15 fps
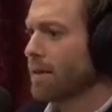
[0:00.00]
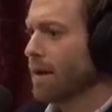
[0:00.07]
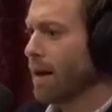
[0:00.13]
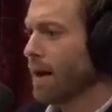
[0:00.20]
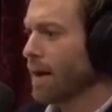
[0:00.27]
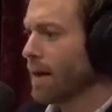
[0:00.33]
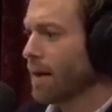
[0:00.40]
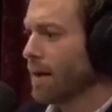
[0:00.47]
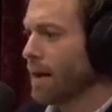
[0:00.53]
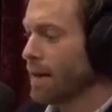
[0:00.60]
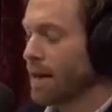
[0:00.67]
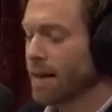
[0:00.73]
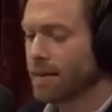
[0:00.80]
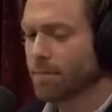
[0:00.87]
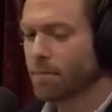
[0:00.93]

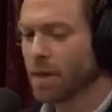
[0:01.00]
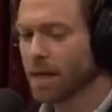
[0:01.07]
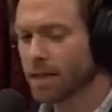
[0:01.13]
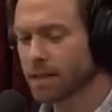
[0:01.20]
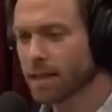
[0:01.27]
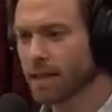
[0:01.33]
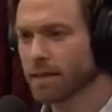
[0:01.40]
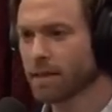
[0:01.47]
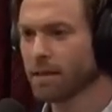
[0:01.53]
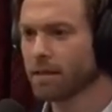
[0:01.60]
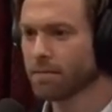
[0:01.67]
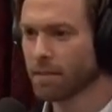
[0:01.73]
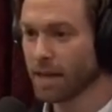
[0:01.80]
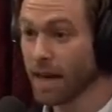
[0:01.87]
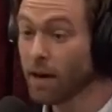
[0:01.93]
And because like
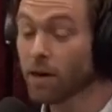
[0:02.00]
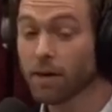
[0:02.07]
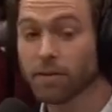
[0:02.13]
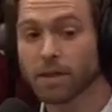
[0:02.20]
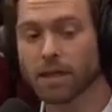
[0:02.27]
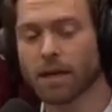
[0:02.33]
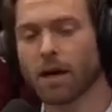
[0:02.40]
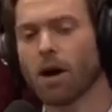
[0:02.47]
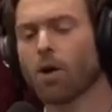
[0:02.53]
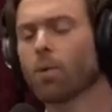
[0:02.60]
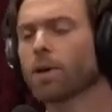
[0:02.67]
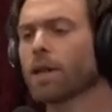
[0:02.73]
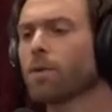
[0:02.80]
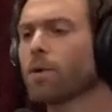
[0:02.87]
the narrative is like, oh well, they